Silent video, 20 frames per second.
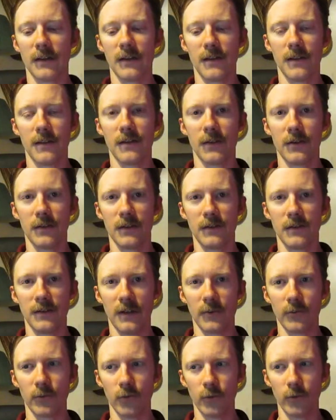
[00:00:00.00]
there is
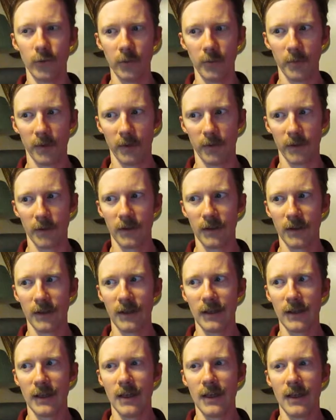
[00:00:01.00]
a rumor
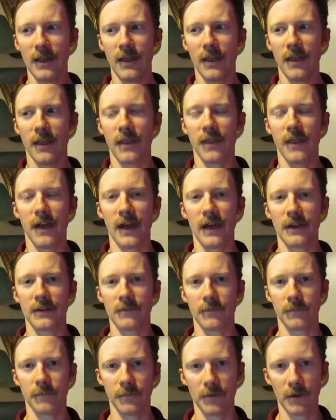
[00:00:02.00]
that
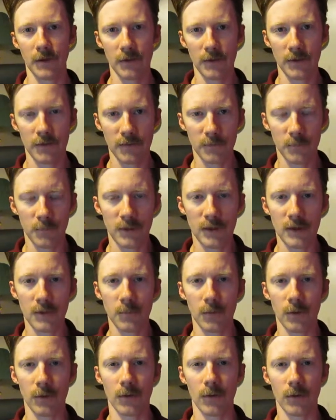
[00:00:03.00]
various
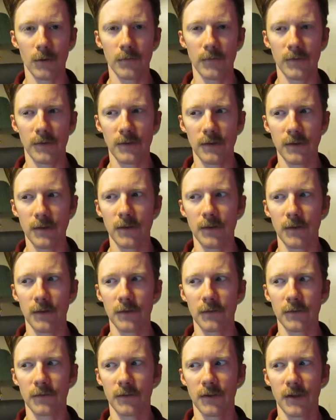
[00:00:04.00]
people over the
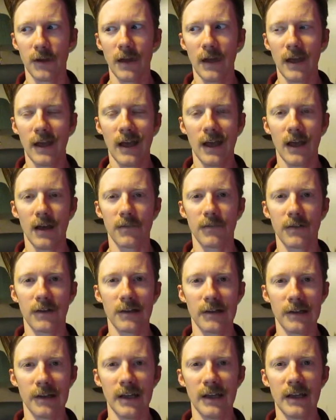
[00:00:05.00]
years have
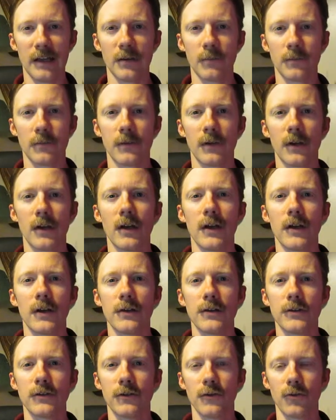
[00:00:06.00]
claimed
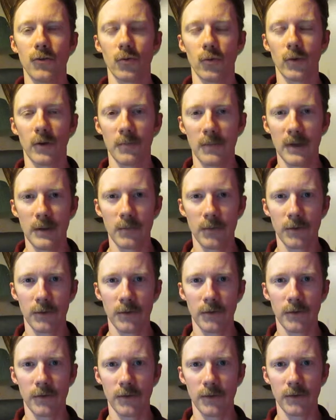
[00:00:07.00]
to remember
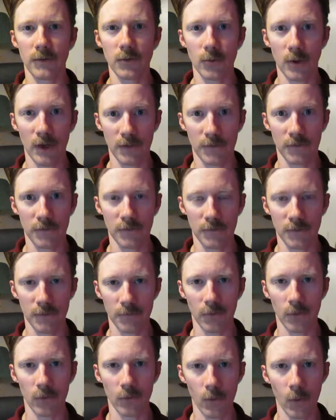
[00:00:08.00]
the US
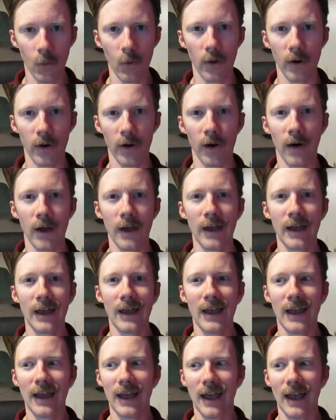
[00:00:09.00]
Civil War
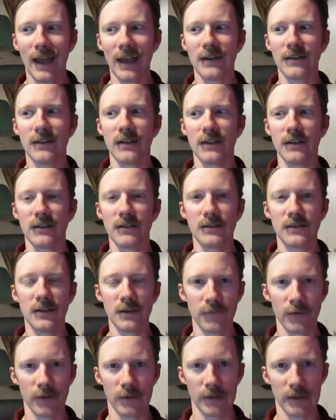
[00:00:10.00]
ending
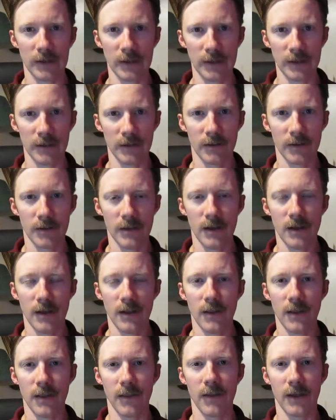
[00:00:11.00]
differently
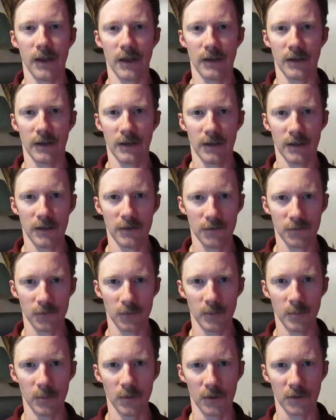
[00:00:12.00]
than
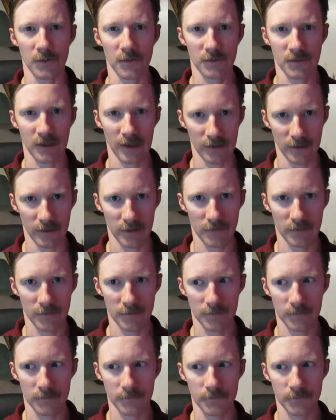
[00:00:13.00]
history books tell us.